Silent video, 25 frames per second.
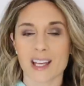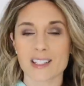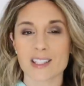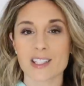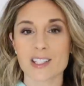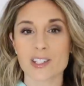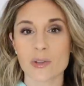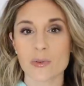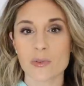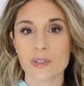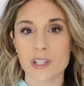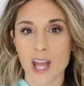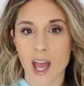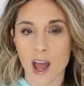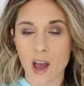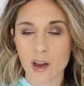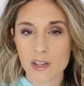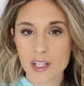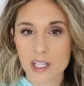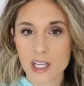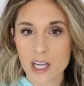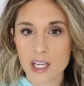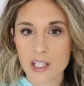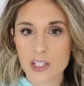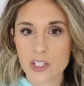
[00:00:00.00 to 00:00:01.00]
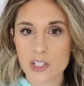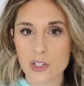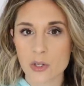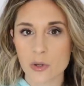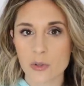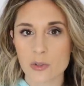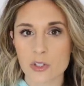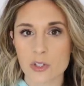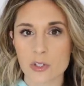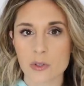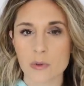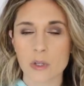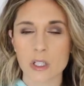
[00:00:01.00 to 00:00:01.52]
so now that I
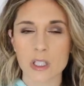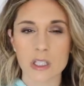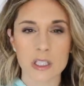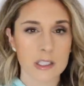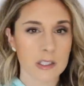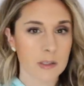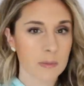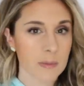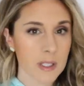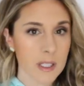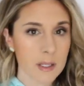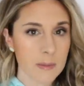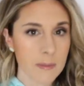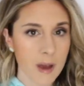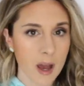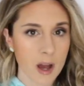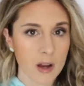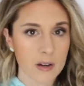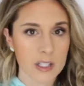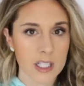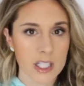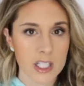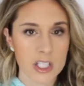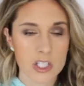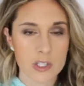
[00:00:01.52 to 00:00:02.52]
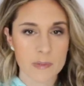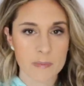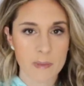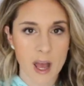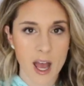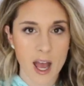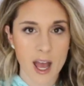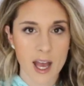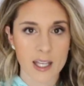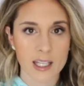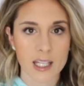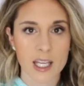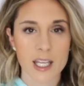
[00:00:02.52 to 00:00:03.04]
showed you a little bit about each
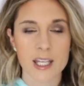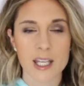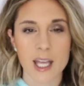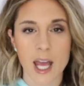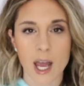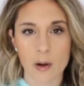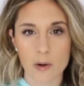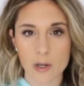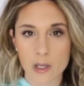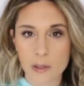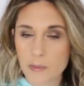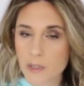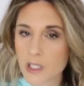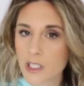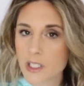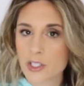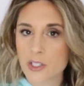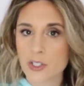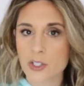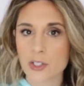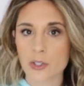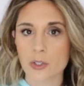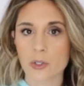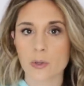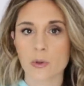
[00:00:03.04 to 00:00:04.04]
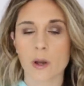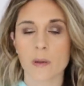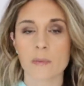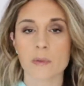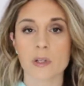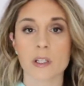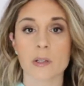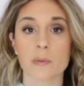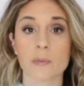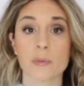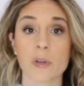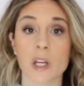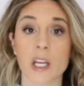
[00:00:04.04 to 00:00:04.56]
bag, now what I'm gonna do, I'm
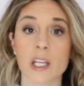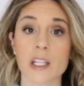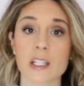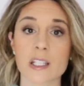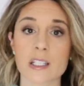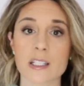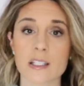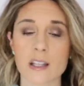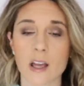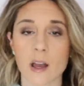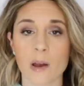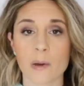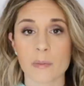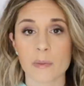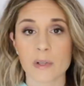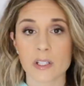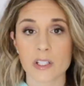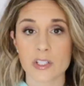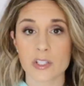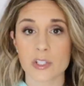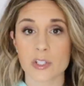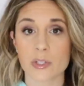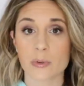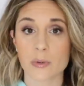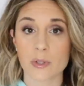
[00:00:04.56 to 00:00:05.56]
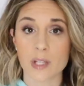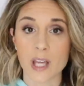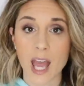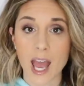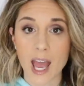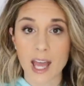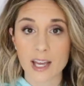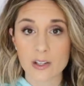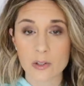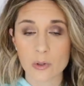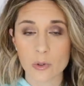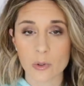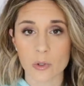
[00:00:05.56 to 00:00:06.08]
gonna break this up into
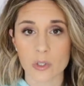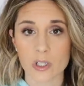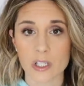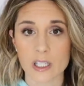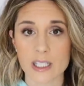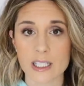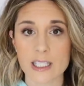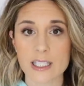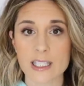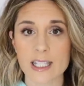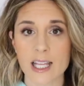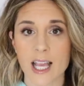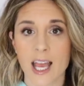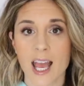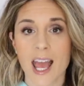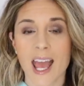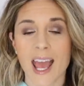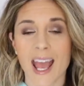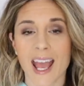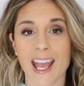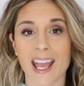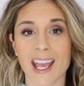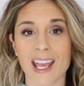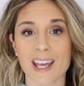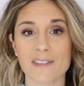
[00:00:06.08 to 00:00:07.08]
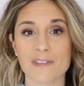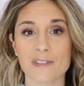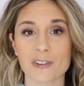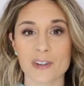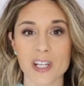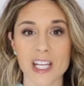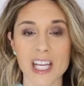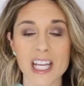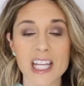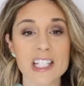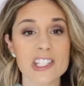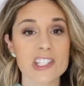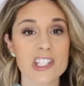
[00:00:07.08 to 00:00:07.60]
categories, and for
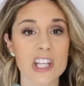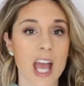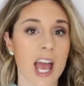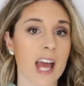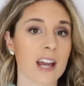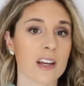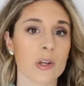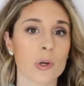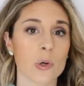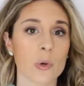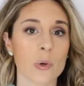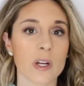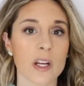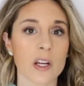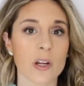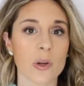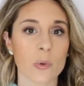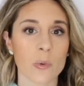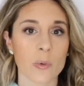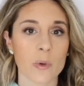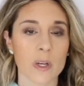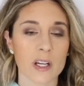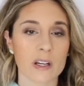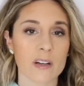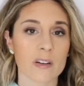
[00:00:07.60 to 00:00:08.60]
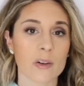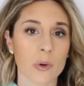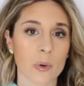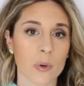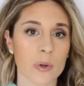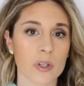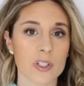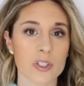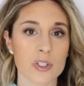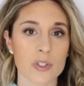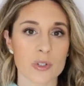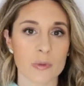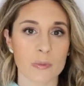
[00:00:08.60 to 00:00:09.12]
each category, we are
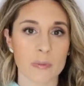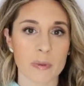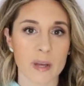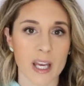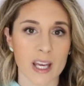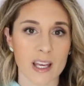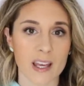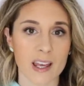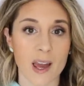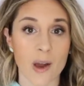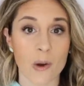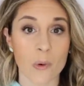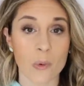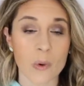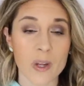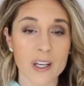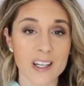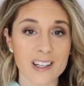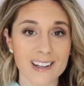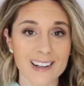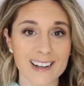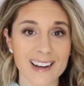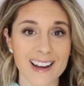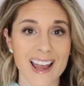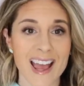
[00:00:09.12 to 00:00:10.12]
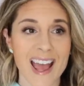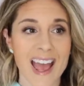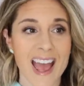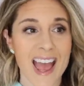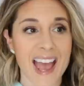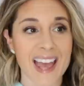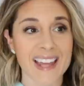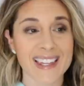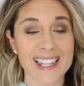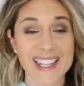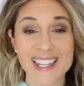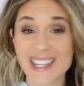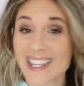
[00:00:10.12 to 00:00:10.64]
going to pick a winner,
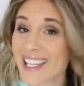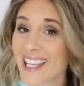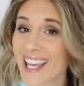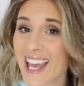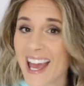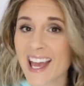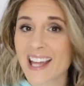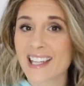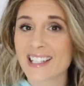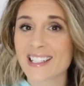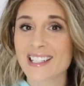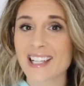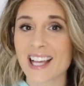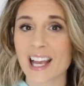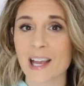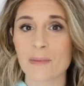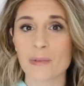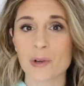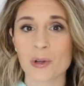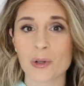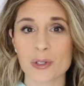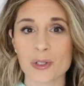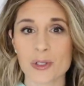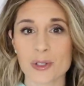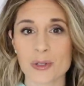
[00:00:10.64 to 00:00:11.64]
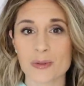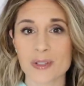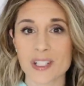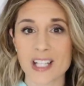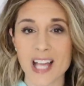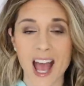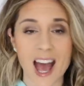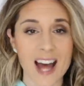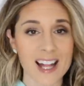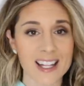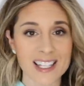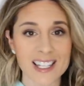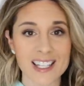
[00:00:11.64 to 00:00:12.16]
and then at the end, I'm going to
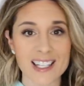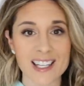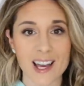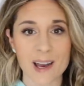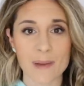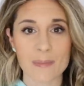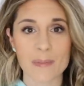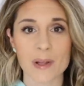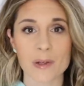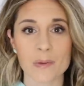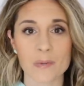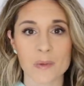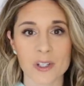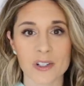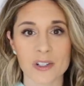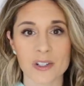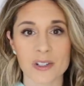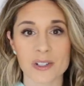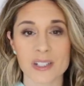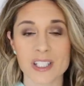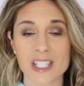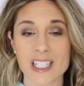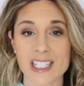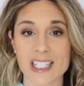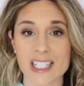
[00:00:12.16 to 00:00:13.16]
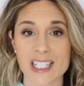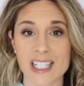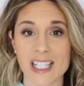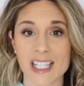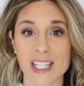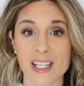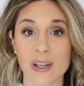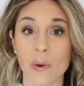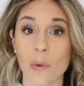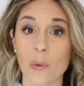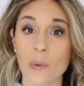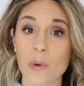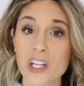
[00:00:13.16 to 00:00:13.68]
tally it up, and we are going to
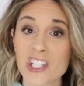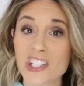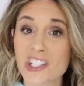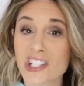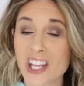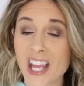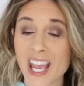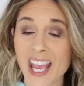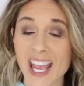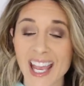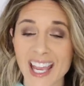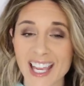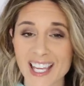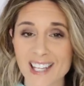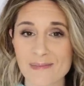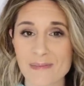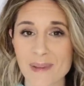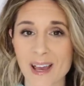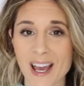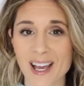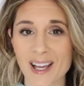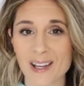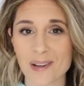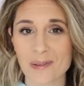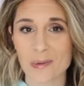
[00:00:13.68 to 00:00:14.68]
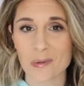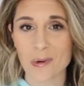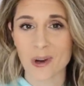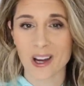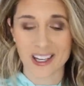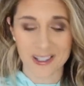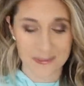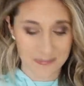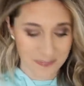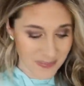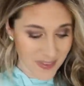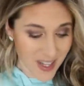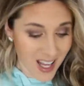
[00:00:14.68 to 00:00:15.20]
see which handbag
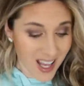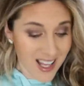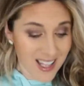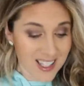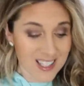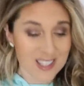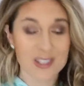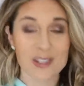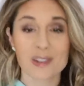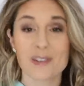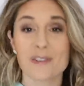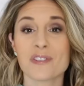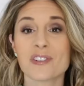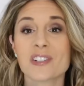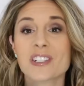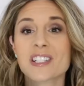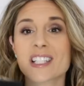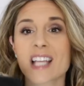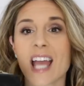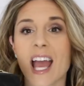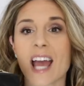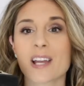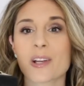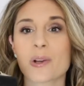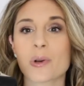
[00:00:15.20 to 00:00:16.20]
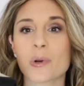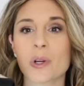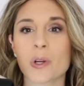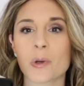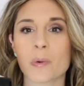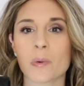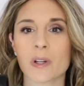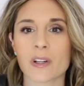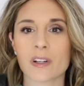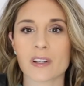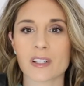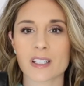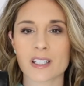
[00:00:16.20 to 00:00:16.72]
won. So the first category
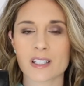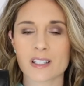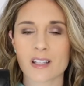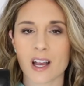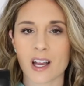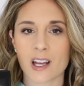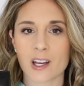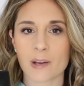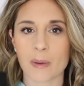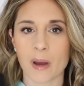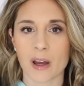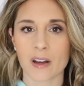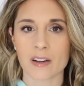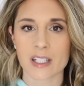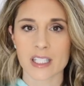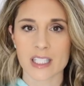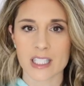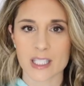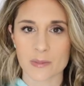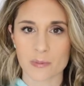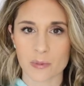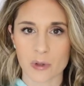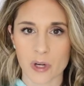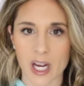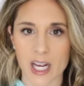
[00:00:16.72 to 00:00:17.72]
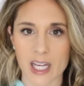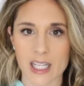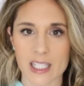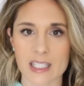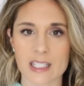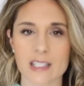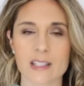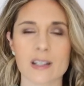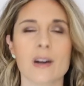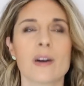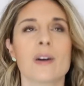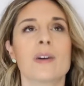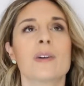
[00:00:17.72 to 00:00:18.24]
we are gonna talk about is
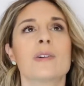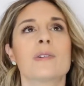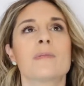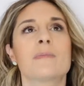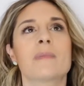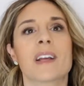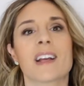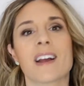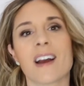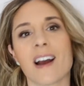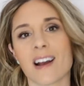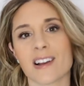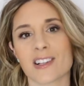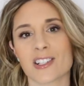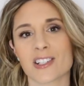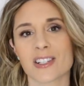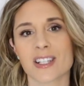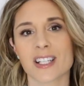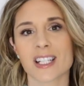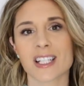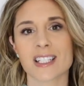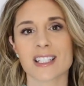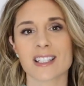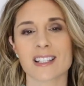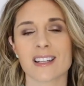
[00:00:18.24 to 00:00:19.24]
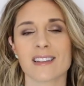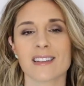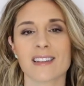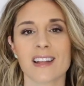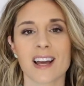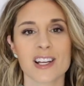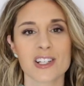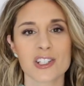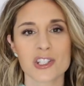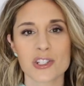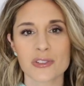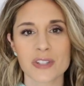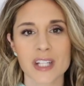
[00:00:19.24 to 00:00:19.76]
price. Oh my gosh, these
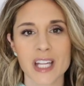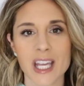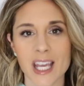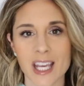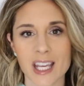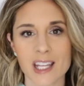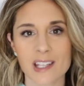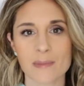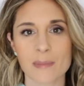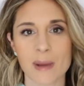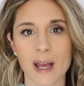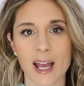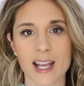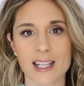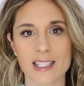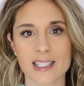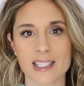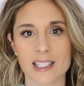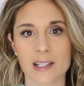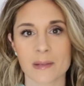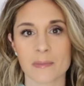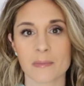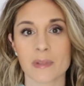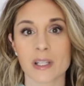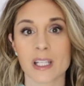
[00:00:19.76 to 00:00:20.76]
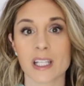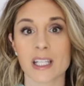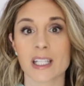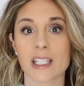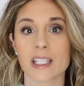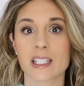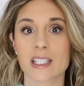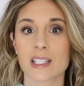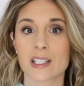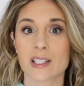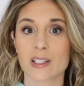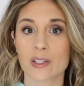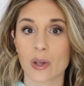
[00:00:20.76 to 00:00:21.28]
luxury handbags can
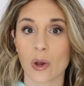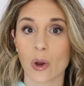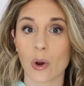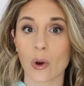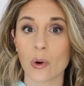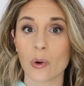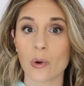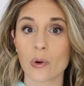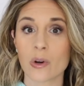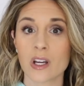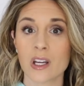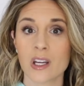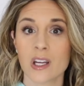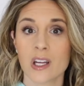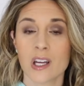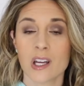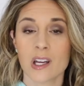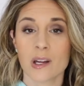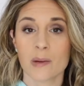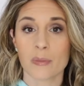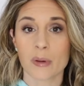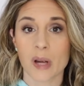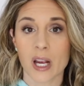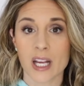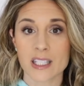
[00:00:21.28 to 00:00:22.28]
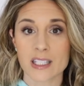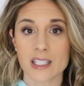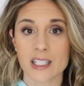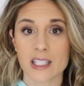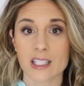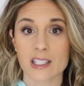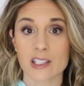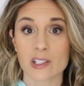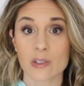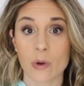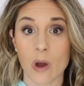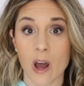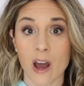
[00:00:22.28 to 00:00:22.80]
be so
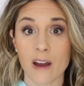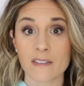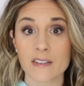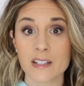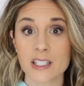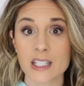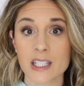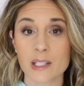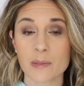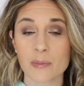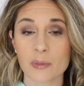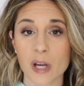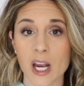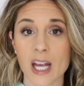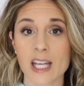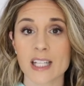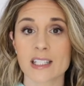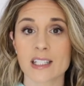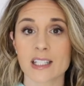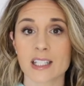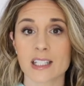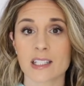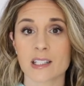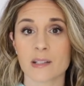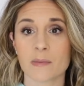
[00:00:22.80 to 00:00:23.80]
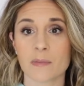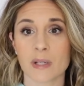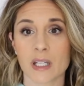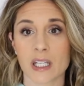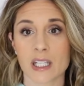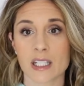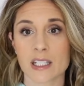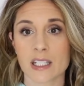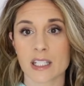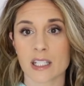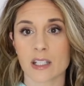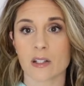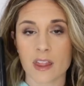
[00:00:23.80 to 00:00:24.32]
pricey, so obviously price is a
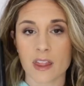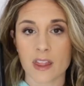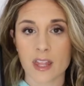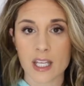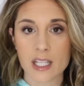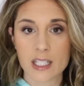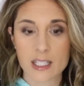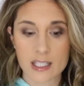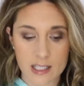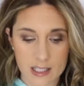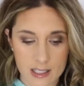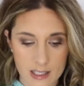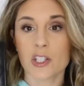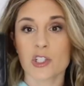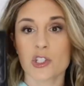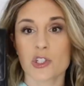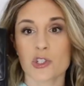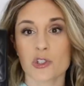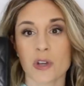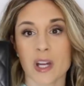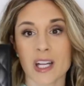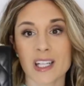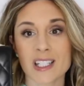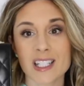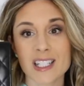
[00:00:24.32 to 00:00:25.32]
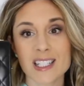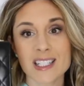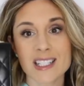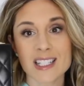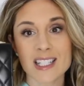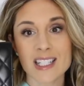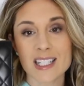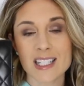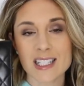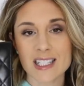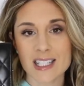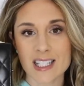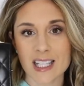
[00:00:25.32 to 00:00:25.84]
big deal. This Trendy
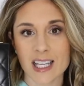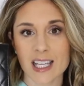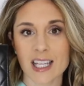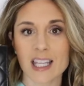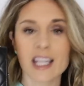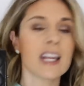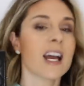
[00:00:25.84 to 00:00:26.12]
CC,